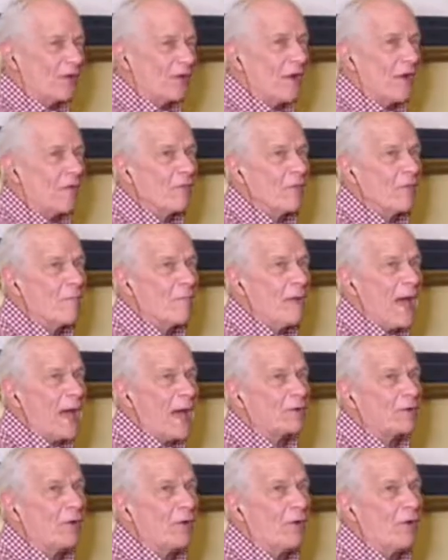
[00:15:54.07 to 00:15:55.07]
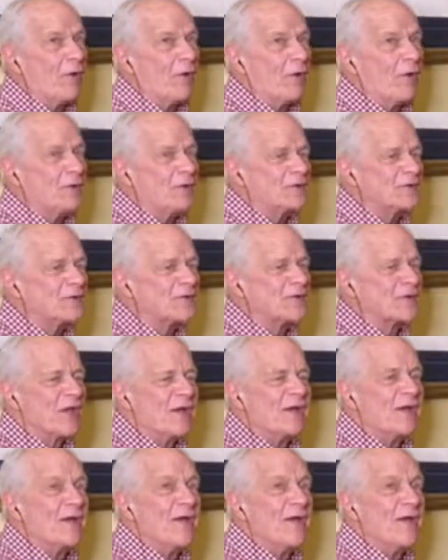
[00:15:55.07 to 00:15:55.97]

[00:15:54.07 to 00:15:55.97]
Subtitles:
all the battles